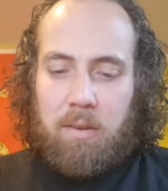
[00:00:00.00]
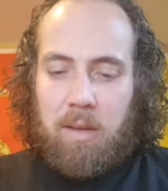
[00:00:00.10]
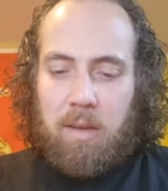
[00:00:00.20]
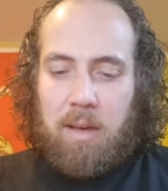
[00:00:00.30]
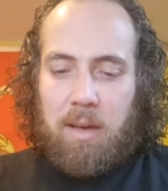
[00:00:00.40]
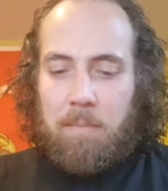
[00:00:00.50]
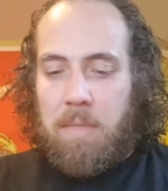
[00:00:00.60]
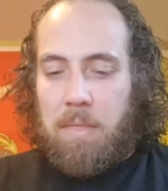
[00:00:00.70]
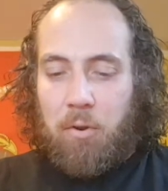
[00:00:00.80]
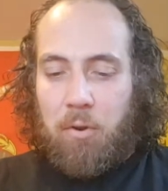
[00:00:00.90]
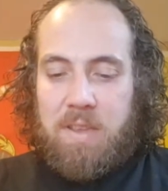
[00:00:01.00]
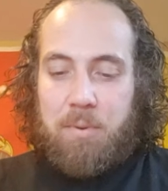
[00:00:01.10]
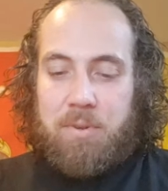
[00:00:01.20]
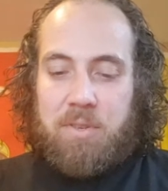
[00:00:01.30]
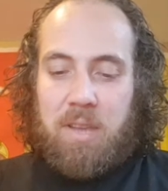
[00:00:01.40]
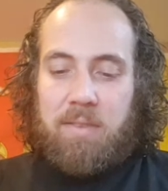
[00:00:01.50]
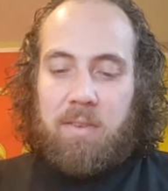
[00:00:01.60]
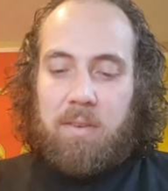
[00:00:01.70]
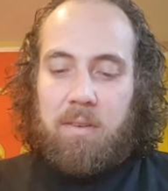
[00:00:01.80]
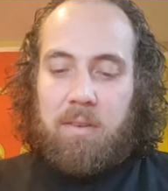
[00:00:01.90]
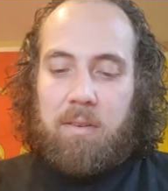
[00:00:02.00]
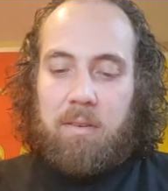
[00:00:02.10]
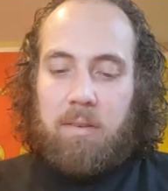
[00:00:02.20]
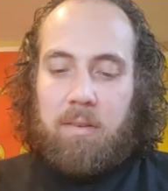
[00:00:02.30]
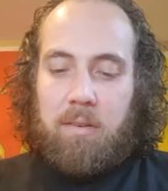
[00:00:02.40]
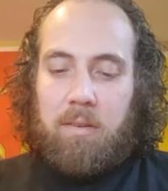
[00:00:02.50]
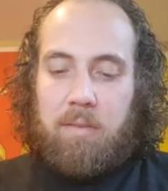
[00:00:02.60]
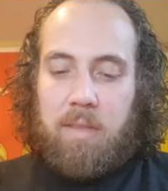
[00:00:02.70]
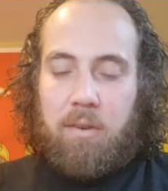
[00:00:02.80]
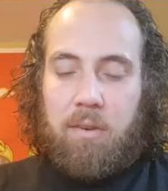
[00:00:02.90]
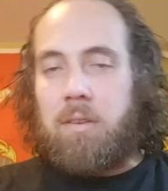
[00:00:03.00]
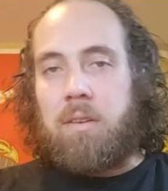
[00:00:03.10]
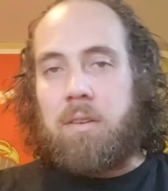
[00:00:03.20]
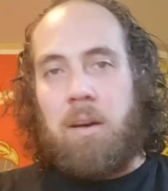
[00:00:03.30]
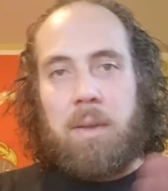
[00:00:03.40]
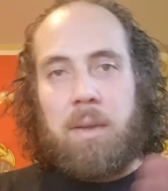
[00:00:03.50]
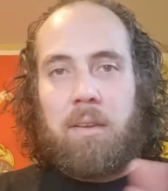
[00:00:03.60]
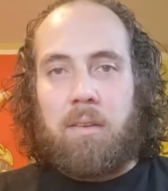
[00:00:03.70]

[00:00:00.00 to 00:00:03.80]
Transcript: 13% that are coming